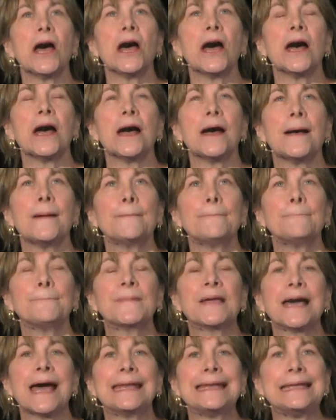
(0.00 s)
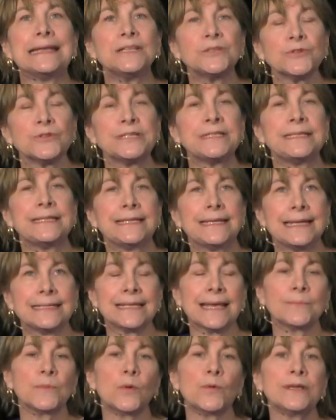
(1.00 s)
uh, got interested,
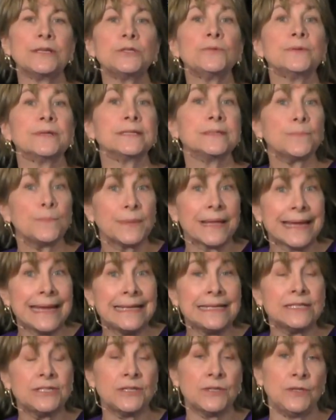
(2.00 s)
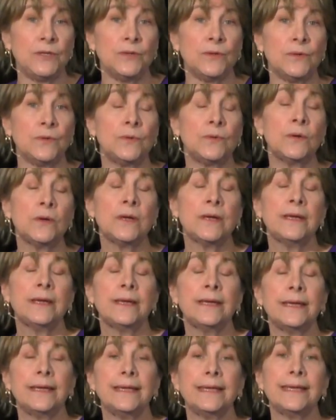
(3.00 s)
as I'm going to explain to you,
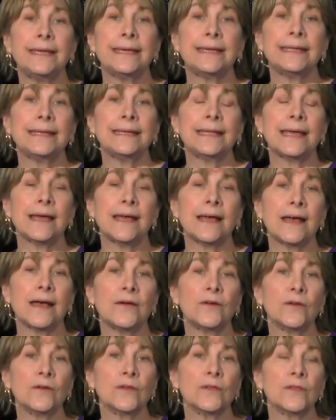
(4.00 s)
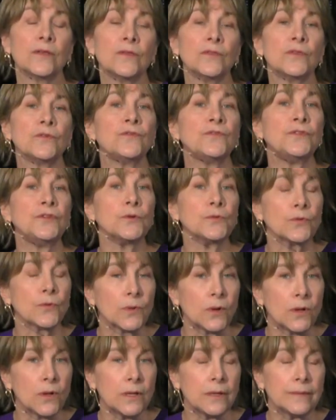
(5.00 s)
in uh, the
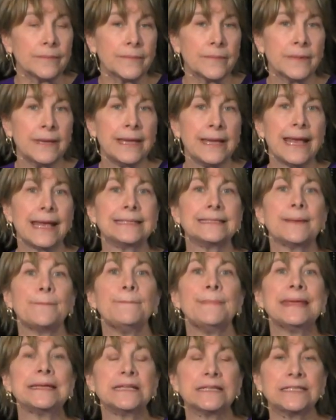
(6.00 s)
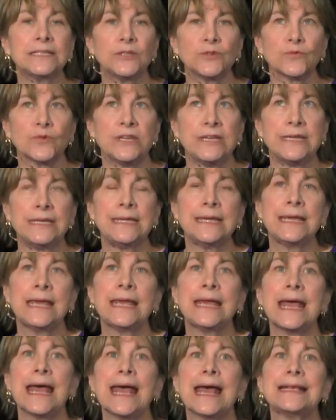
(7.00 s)
funeral as a ministry,
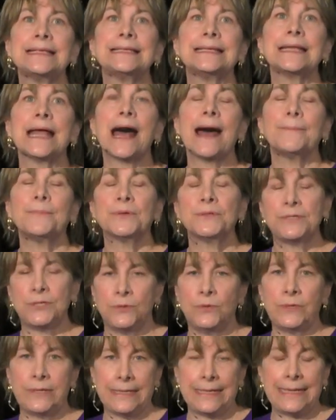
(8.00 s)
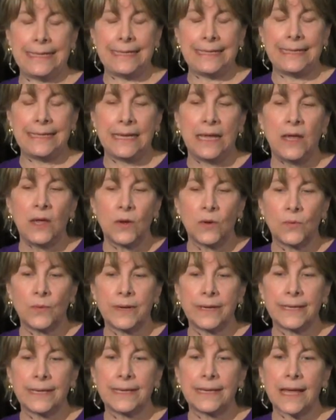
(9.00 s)
as an opportunity
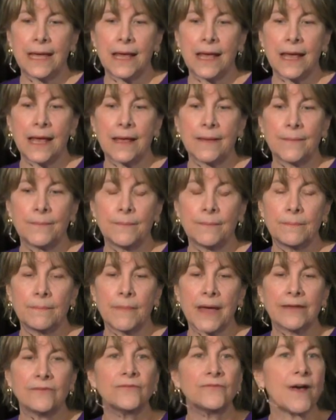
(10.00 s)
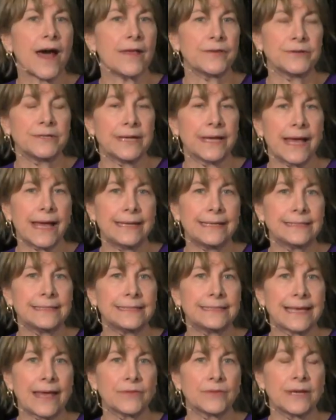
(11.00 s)
when uh, my father died in
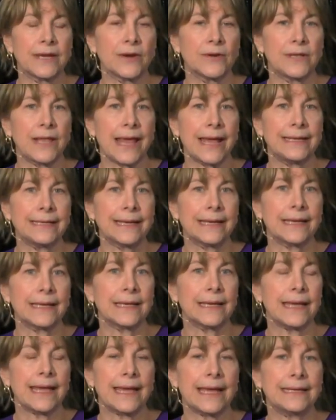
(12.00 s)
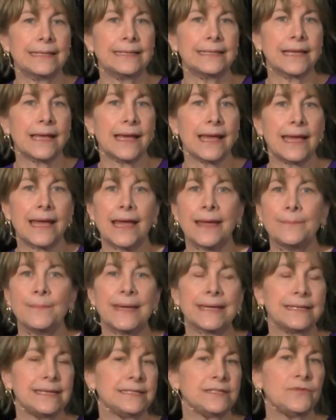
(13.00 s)
South Carolina and I, I
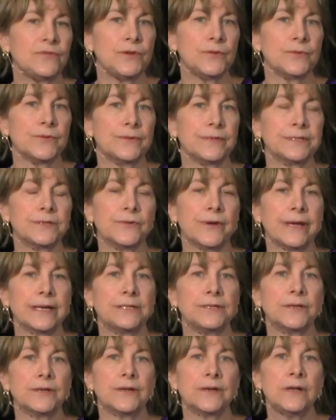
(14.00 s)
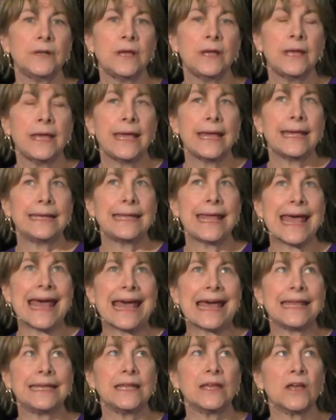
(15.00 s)
met his funeral director and
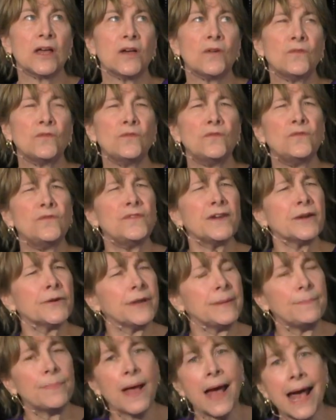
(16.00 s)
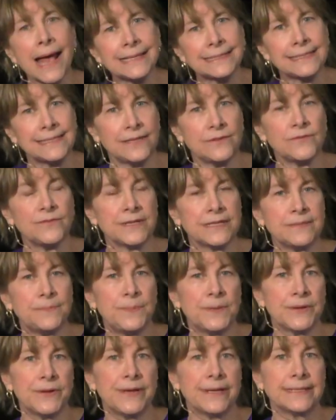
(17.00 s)
had a very positive
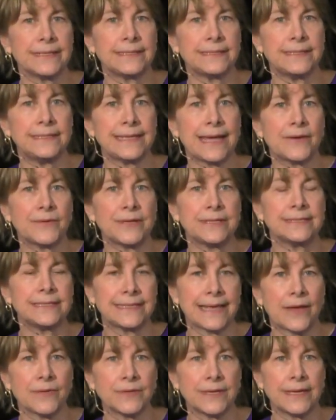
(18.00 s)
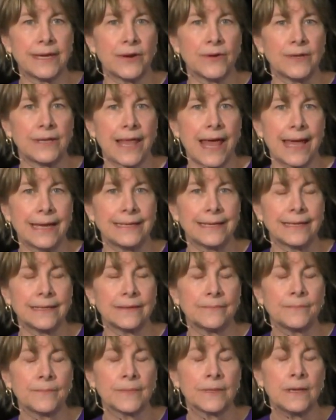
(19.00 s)
experience down in South Carolina,
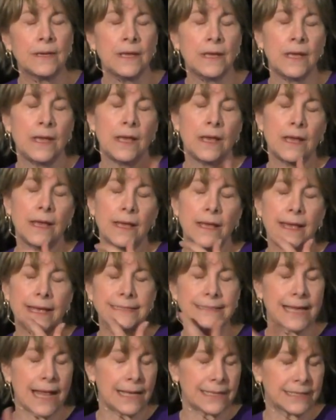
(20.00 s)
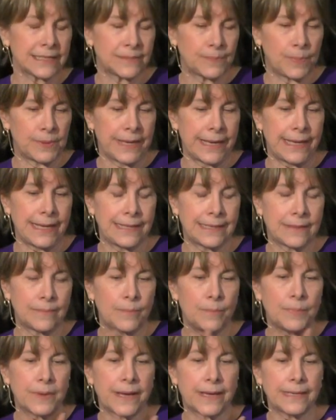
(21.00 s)
as I'll explain.
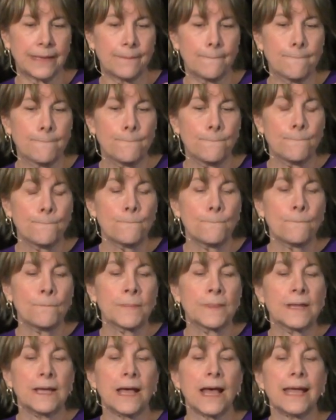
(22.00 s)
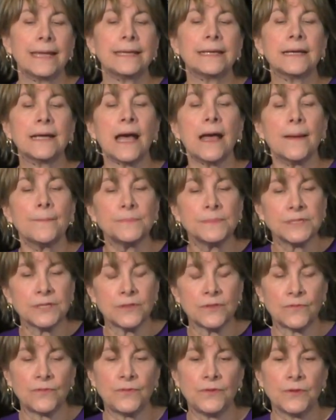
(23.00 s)
But I come to
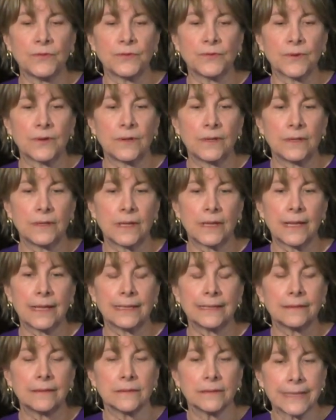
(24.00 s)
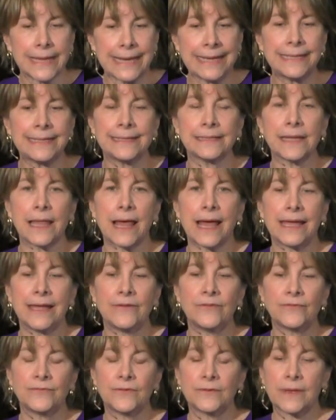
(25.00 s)
the funeral uh, late in
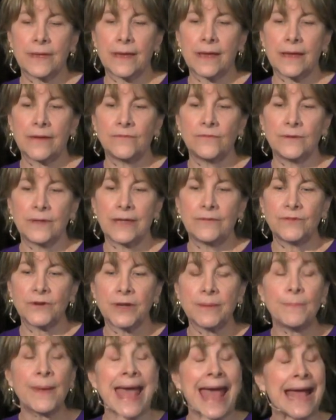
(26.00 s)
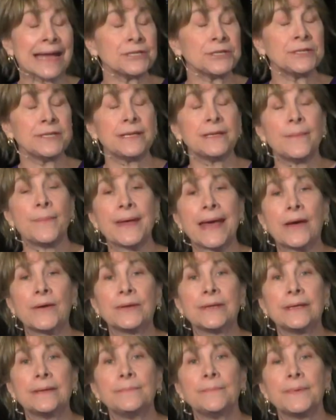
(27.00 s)
life, uh, very passionate about
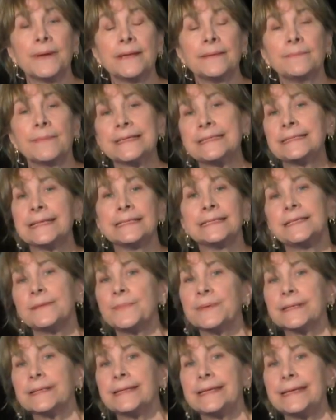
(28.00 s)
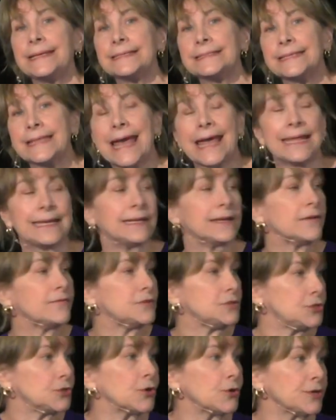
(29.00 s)
it, but my sensibility is that of
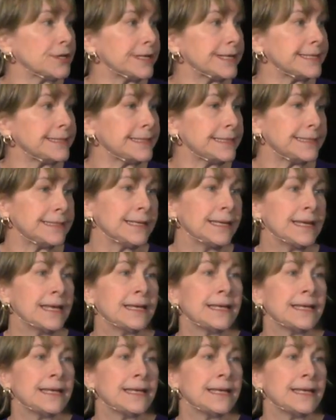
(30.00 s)
a journalist.